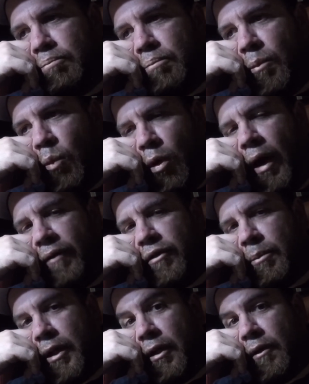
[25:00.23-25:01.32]
we'll have
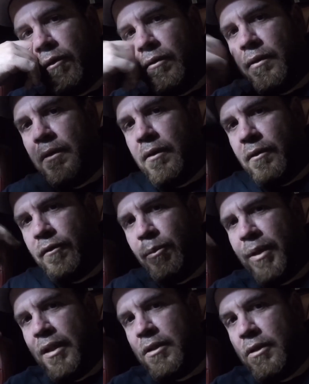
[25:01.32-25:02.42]
something else for
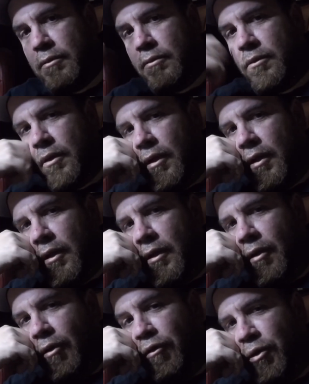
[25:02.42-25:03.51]
me too,
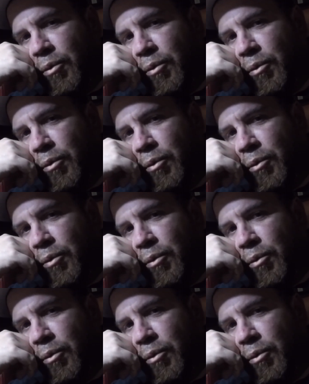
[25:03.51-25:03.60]
hopefully real